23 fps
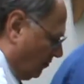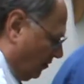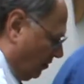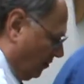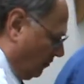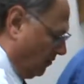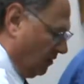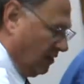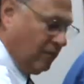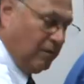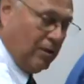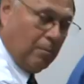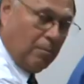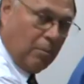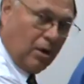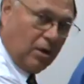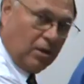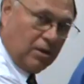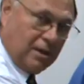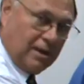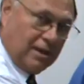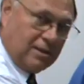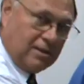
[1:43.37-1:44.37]
for the fifth
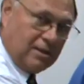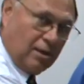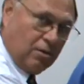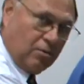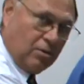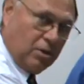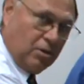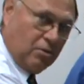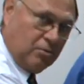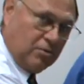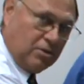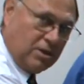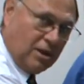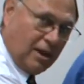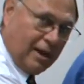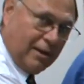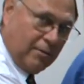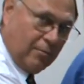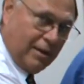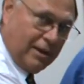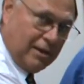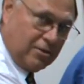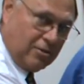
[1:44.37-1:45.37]
lumbar disc, I'll go
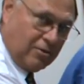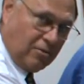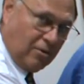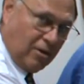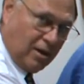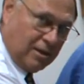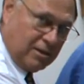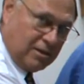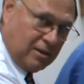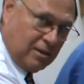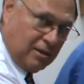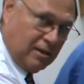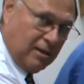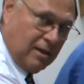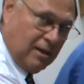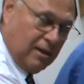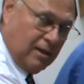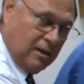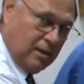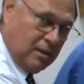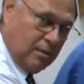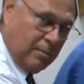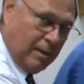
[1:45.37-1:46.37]
sideways across it
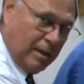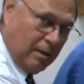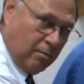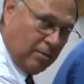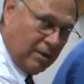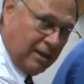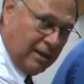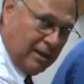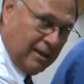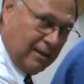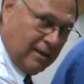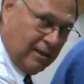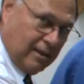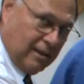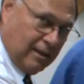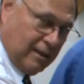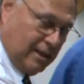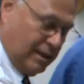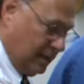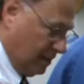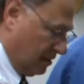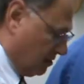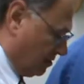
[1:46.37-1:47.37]
to be able to get into the
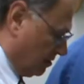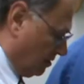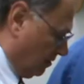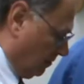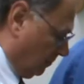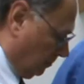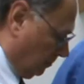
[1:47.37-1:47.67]
disc.